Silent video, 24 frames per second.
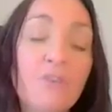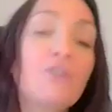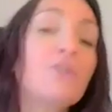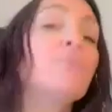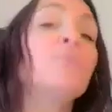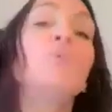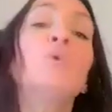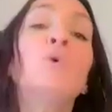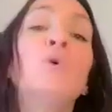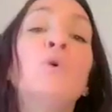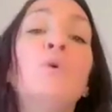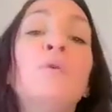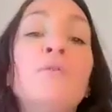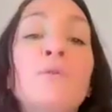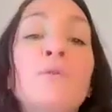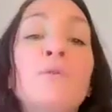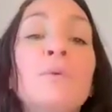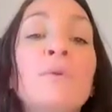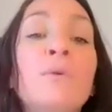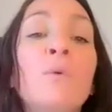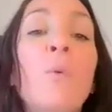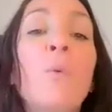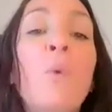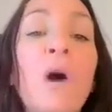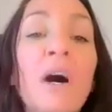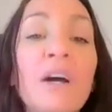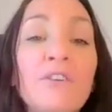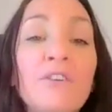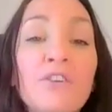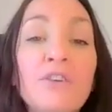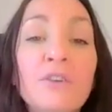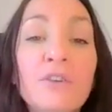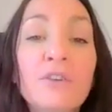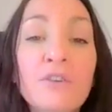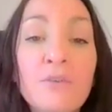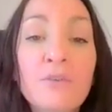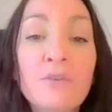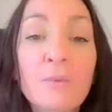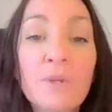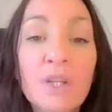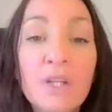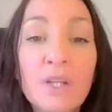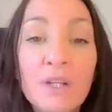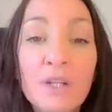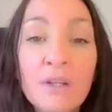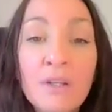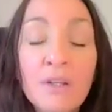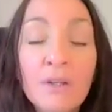to move through the waters
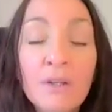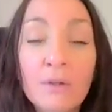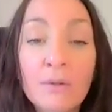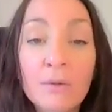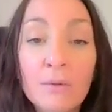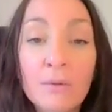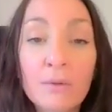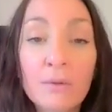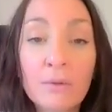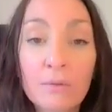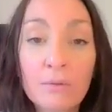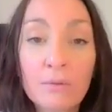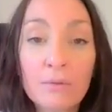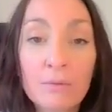within you.